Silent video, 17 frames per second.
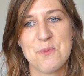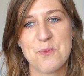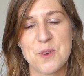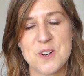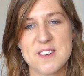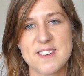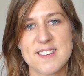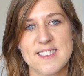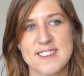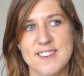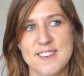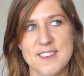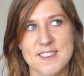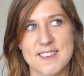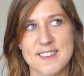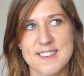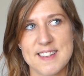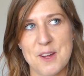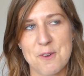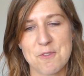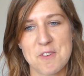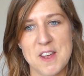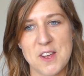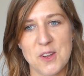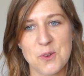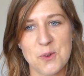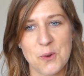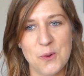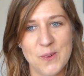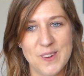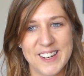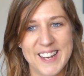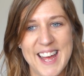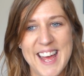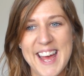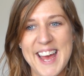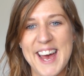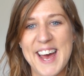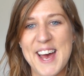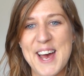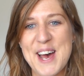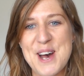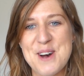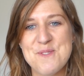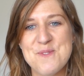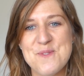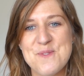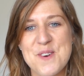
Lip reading: Which doesn't sound vague at all.